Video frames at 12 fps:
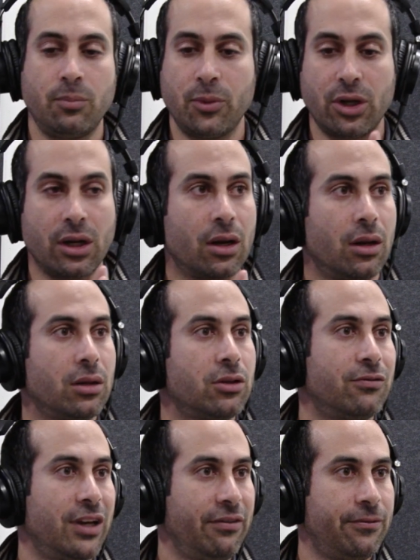putting a lot
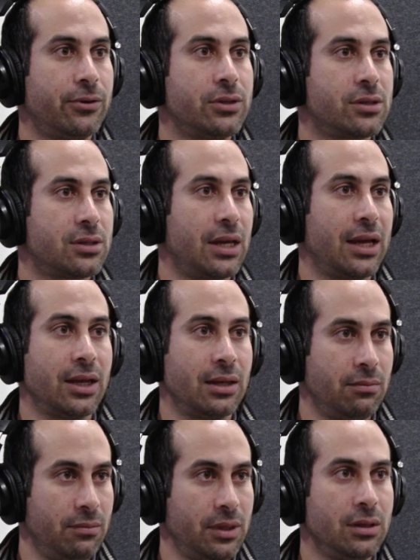of efforts
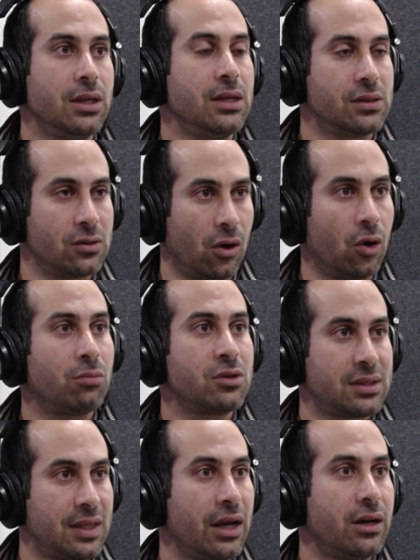and he is
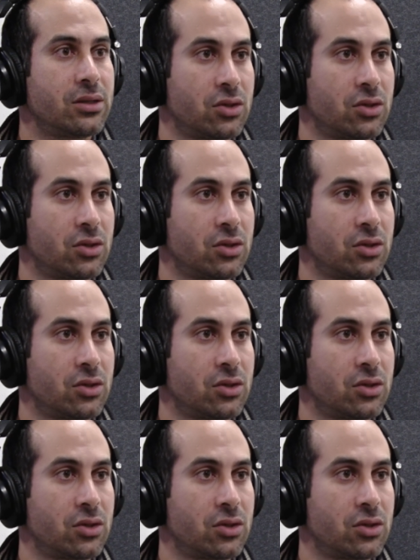almost there.